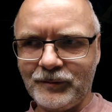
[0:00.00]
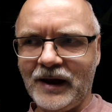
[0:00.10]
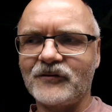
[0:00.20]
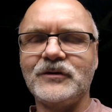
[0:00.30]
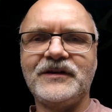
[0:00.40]

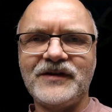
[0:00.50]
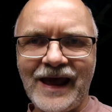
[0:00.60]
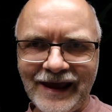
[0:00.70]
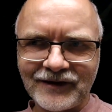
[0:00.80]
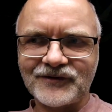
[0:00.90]
battery
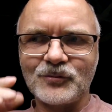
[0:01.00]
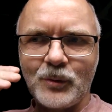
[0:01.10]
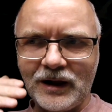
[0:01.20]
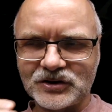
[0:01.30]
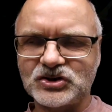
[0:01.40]
takes
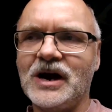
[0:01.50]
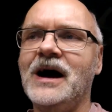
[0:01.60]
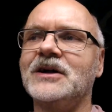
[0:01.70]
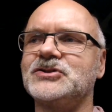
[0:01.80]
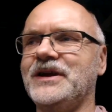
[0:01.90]
while
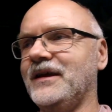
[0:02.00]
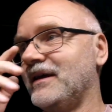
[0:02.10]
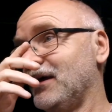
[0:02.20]
charging,